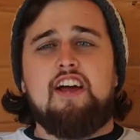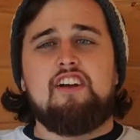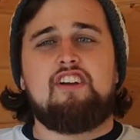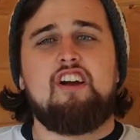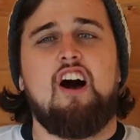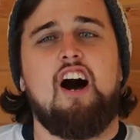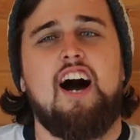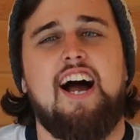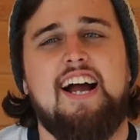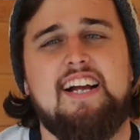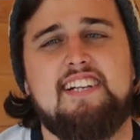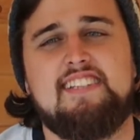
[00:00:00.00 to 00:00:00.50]
video,
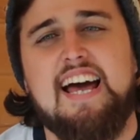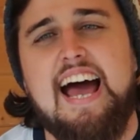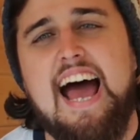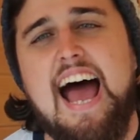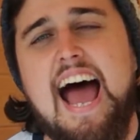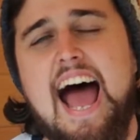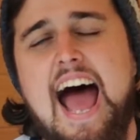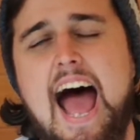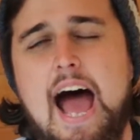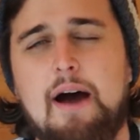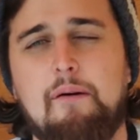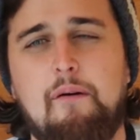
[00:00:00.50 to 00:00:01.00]
guys.
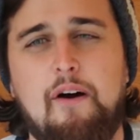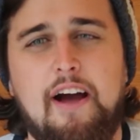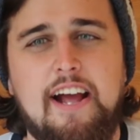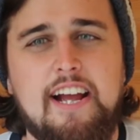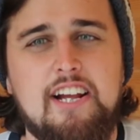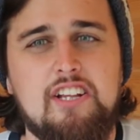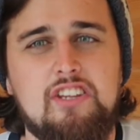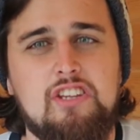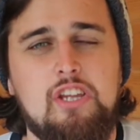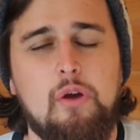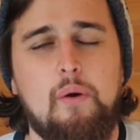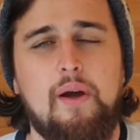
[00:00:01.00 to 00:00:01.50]
How
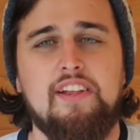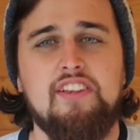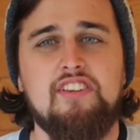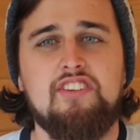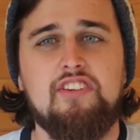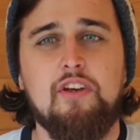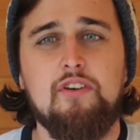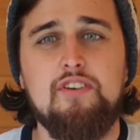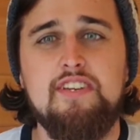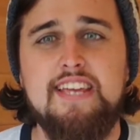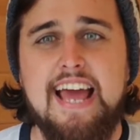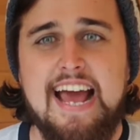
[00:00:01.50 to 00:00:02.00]
are you doing?
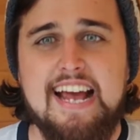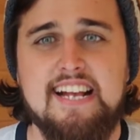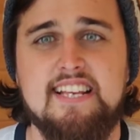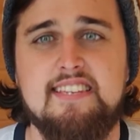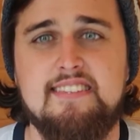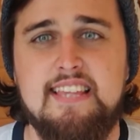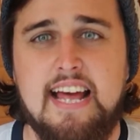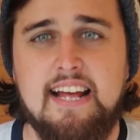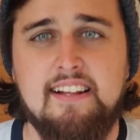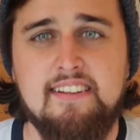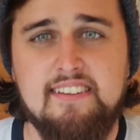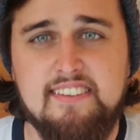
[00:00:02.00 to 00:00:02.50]
So
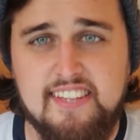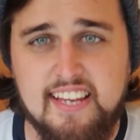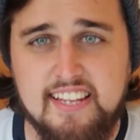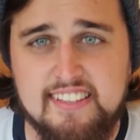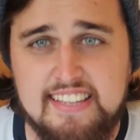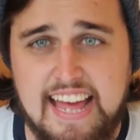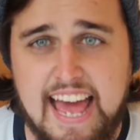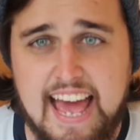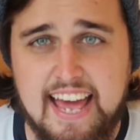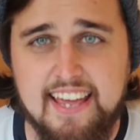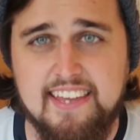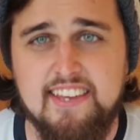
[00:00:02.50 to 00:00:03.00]
yes, then
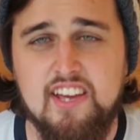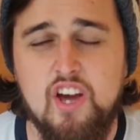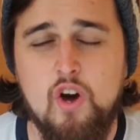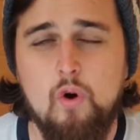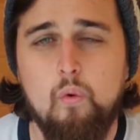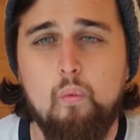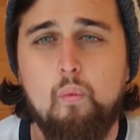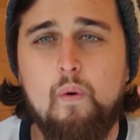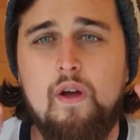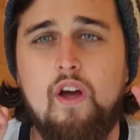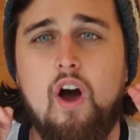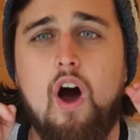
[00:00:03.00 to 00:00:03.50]
today
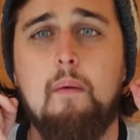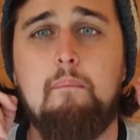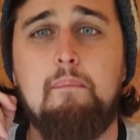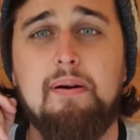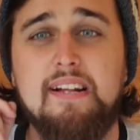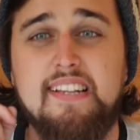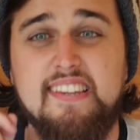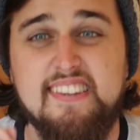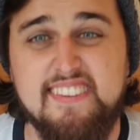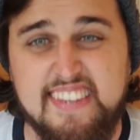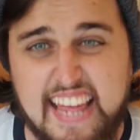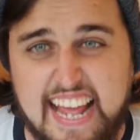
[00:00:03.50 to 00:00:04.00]
we are
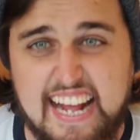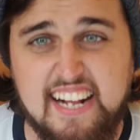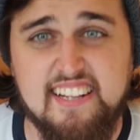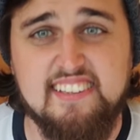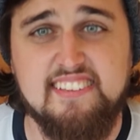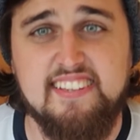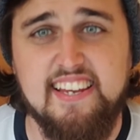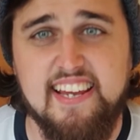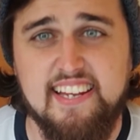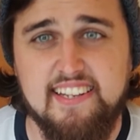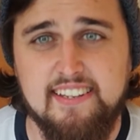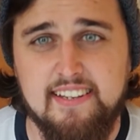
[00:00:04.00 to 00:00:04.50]

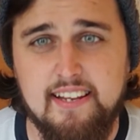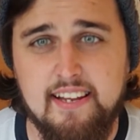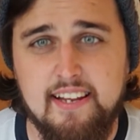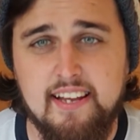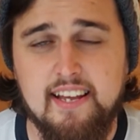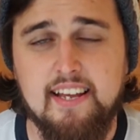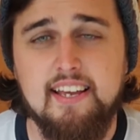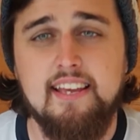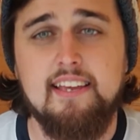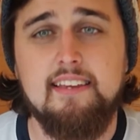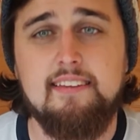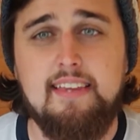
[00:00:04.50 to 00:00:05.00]
predicting
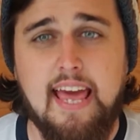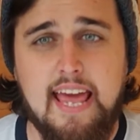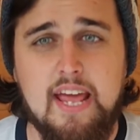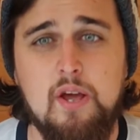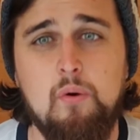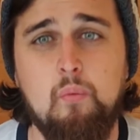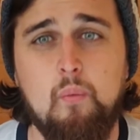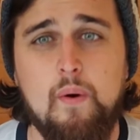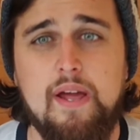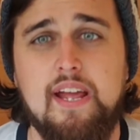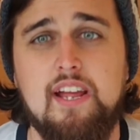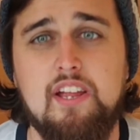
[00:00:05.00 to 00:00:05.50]

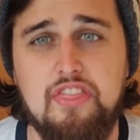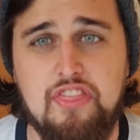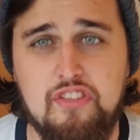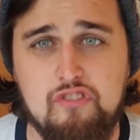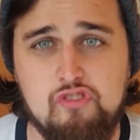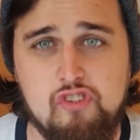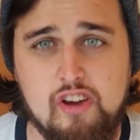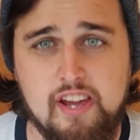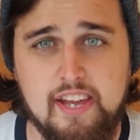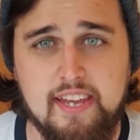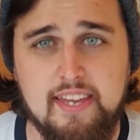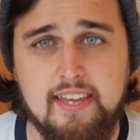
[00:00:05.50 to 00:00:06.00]
game week
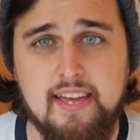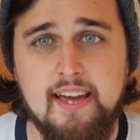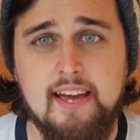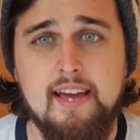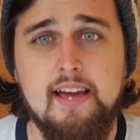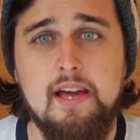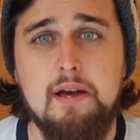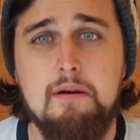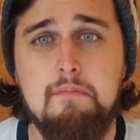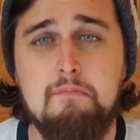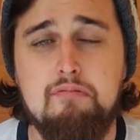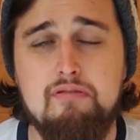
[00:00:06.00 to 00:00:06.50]
3
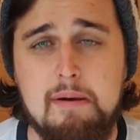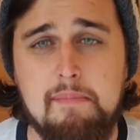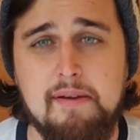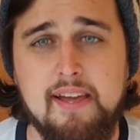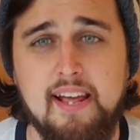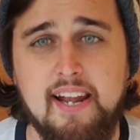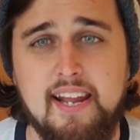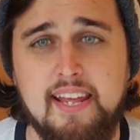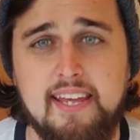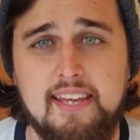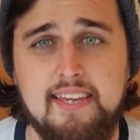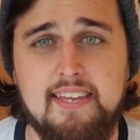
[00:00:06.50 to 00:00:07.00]

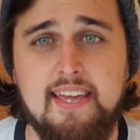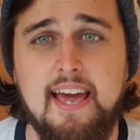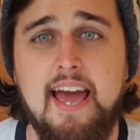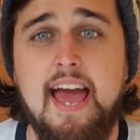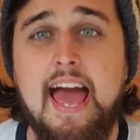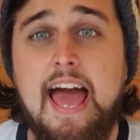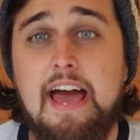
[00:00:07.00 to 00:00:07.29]
Premier League